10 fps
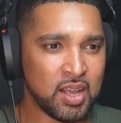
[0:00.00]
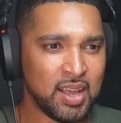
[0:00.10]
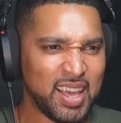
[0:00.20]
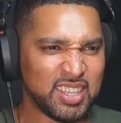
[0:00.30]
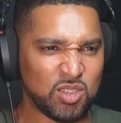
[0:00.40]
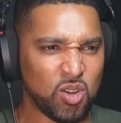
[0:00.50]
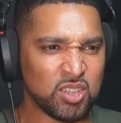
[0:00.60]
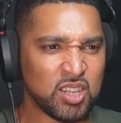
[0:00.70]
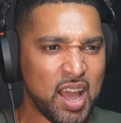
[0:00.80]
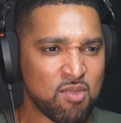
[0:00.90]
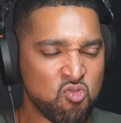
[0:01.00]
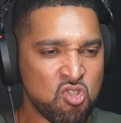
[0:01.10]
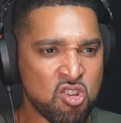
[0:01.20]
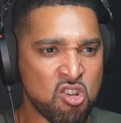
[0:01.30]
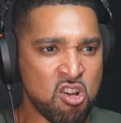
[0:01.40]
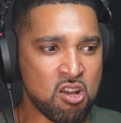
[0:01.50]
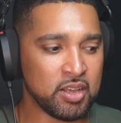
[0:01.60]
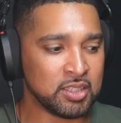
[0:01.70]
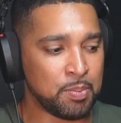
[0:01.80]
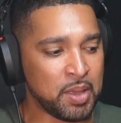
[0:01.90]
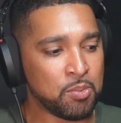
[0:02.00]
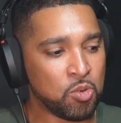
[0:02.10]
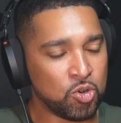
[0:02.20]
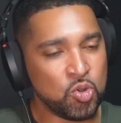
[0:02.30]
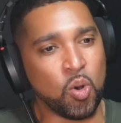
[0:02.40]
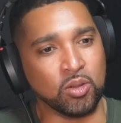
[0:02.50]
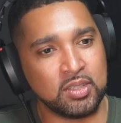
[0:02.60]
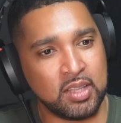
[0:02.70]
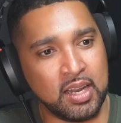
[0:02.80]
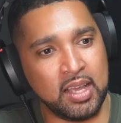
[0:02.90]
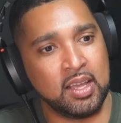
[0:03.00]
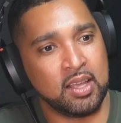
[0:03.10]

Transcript: it's not as like, bleh. It's a bit more nuanced, isn't it?